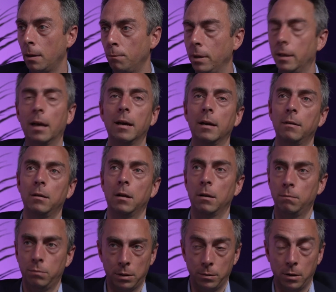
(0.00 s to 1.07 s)
be that,
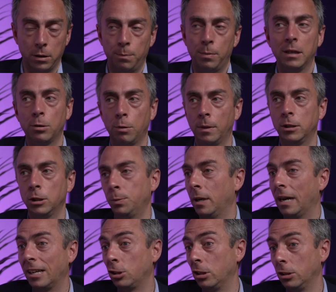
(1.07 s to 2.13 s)
sometimes a political message,
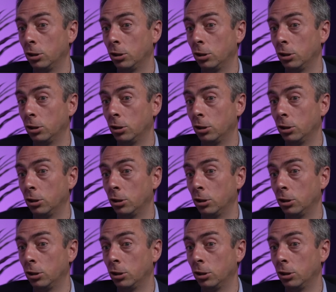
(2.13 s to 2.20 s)
but actually